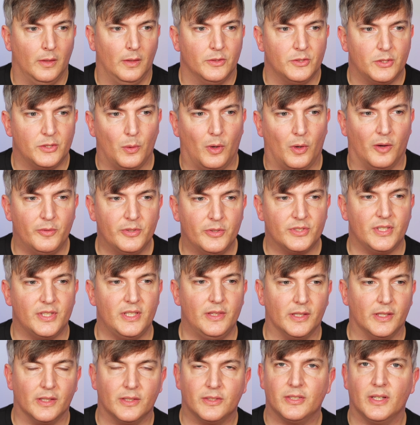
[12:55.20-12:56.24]
So obviously
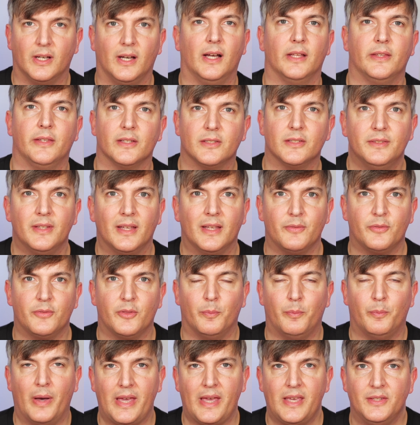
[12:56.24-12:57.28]
the guitar doesn't have the
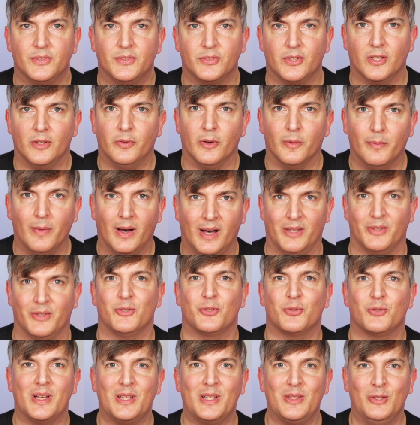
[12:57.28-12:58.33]
bass of a Martin
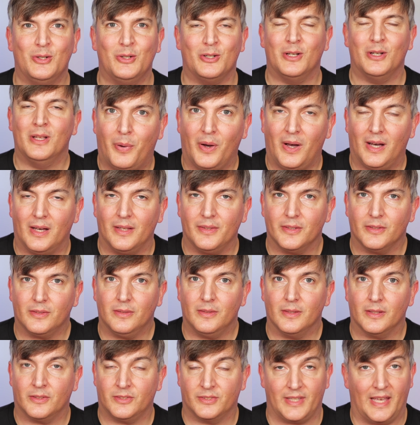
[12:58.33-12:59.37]
Dreadnought, but
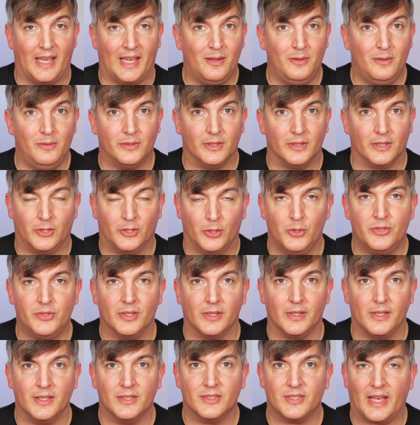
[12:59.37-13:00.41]
the sound
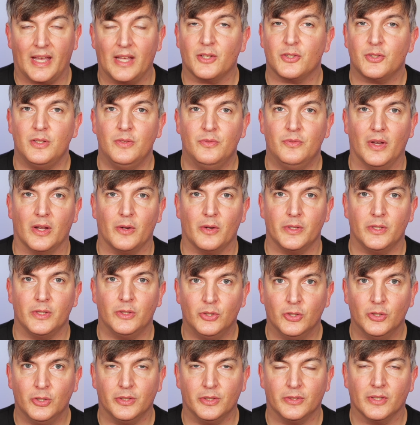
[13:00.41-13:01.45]
acoustically is actually very
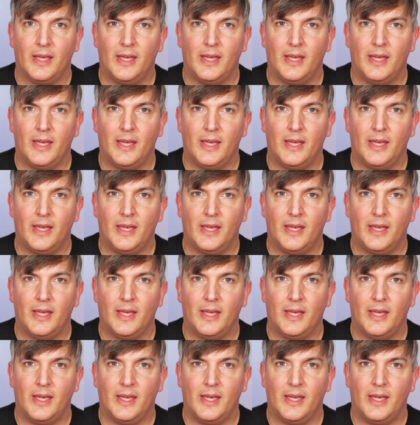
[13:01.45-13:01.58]
good.